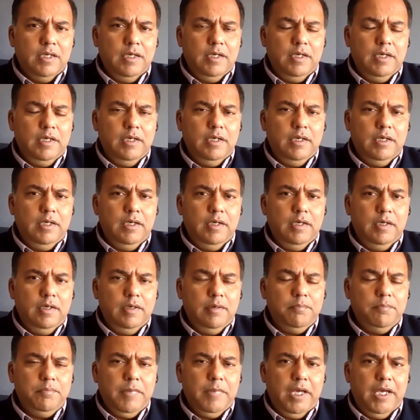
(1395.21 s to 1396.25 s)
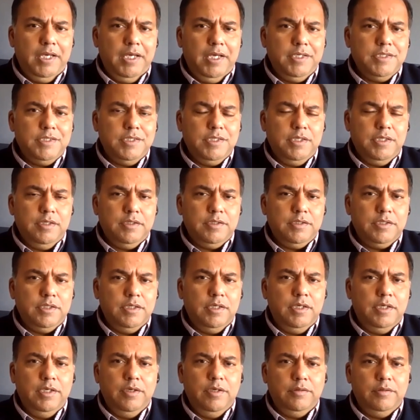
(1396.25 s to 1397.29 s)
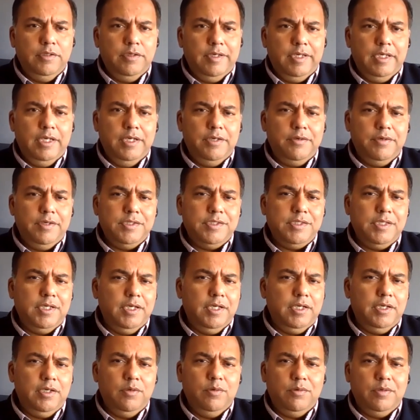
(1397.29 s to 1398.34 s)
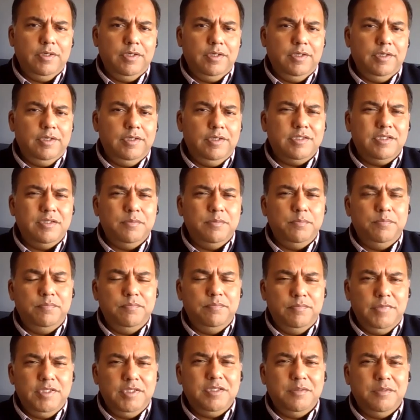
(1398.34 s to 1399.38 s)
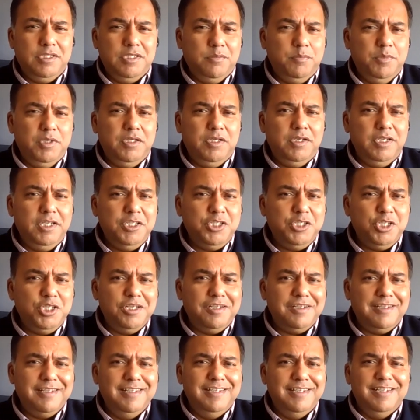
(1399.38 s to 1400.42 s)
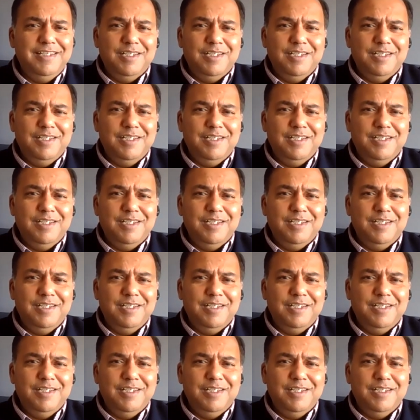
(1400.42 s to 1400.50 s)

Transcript: Um, and uh, certainly on the regulatory side, look, uh, it's a it's a, it's a bit knee jerk.